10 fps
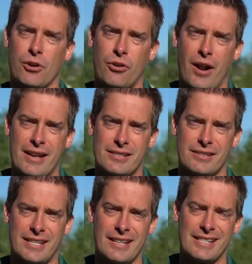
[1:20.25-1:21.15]
your
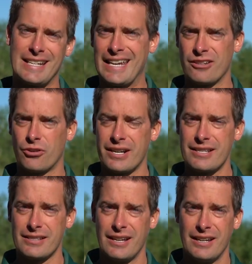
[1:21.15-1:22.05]
grass density
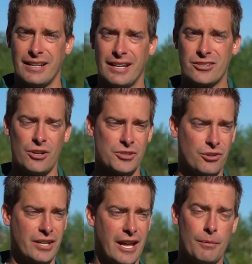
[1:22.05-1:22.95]
increase. It's also
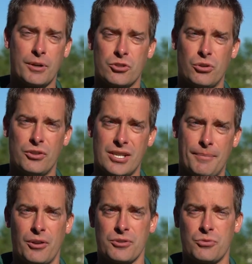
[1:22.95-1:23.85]
going to help control
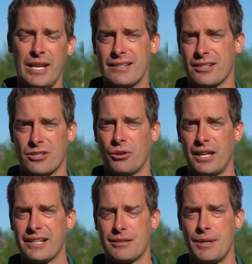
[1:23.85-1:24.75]
some of those weeds that don't
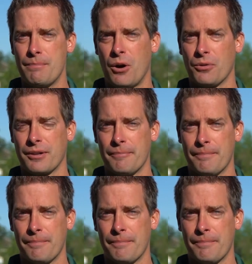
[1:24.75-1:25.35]
like to be mowed.